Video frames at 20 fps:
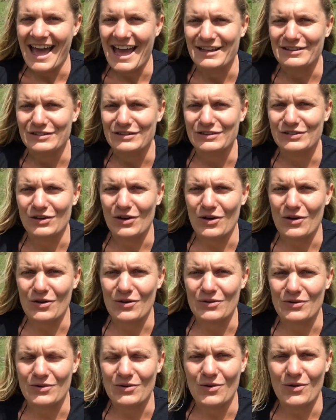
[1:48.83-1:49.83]
And
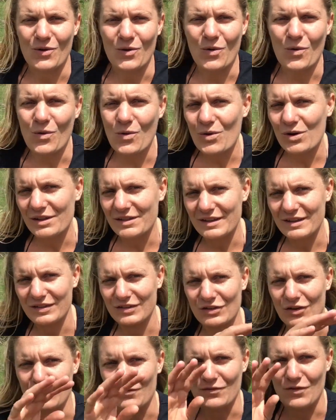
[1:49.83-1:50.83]
so all of this
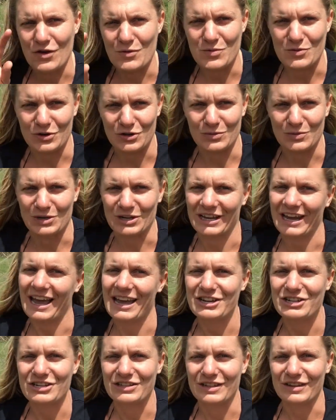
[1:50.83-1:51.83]
nonverbal
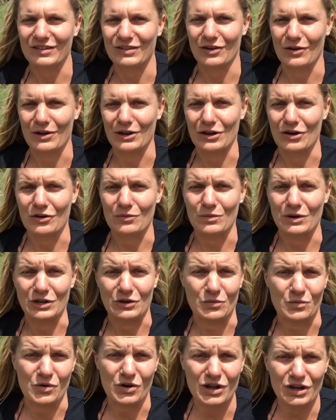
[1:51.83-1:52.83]
communication that's going on when
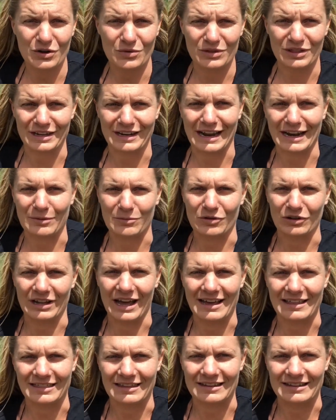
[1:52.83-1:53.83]
you work with an animal
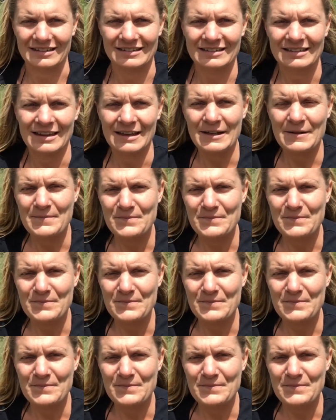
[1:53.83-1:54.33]
like this,